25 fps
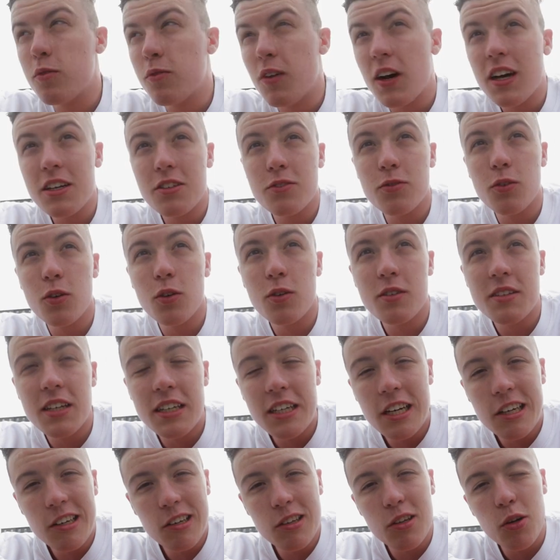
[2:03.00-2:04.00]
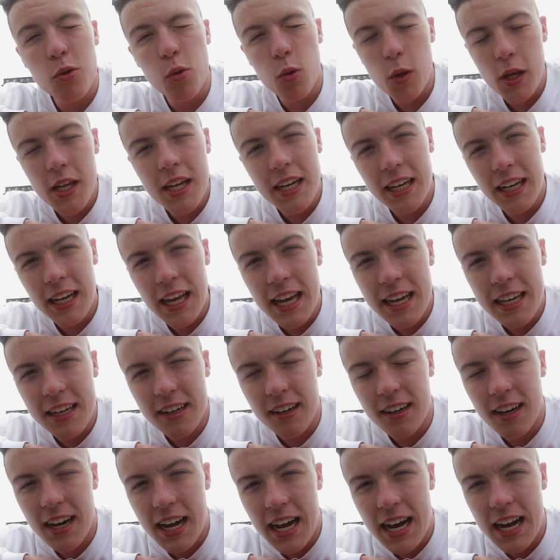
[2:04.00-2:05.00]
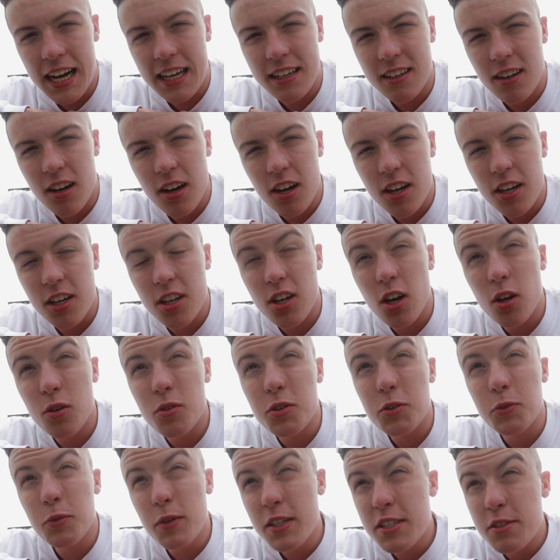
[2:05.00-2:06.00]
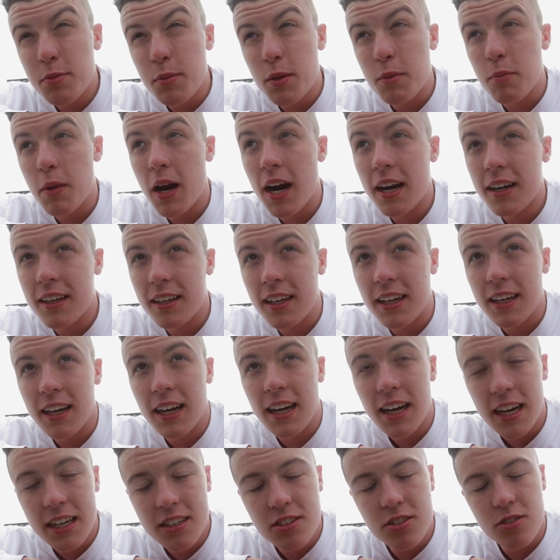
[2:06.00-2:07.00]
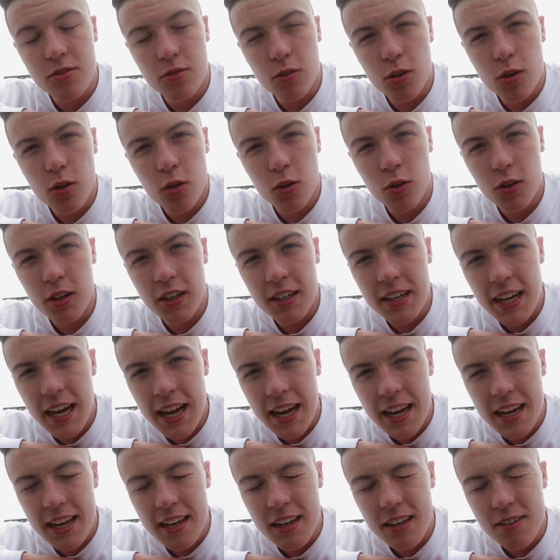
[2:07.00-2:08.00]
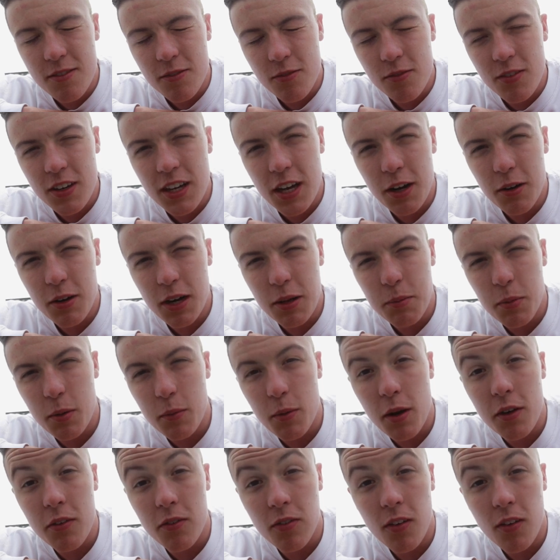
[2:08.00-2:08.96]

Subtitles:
Fast forward then another week later and I go to Richmond Marketing. I actually recorded a video clip on my